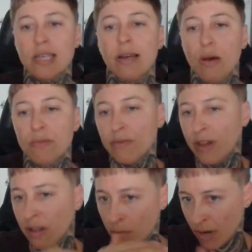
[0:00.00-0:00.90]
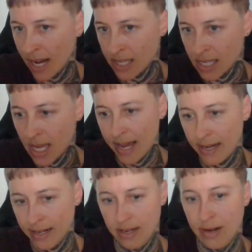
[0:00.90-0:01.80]
I help develop brands,
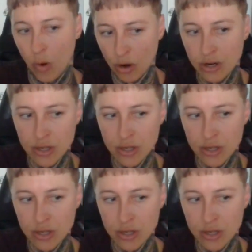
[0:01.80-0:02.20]
and in order